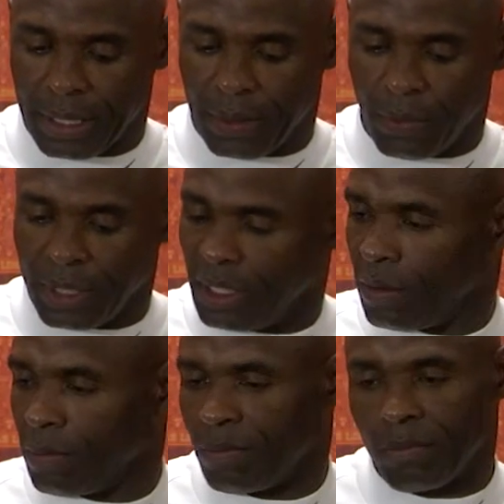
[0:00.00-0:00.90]
Uh, we
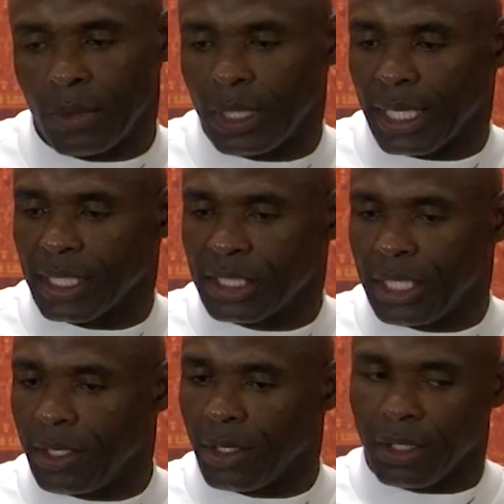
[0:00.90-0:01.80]
know, like I
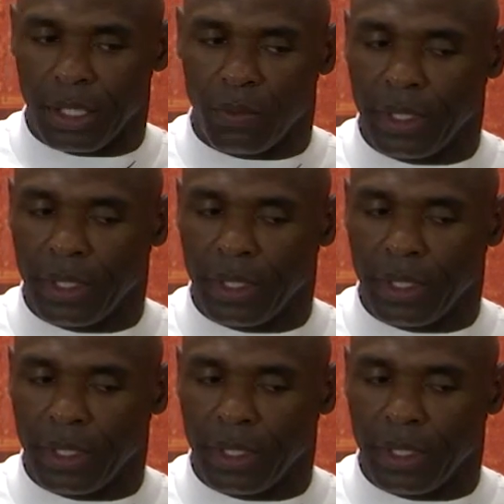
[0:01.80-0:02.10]
said earlier,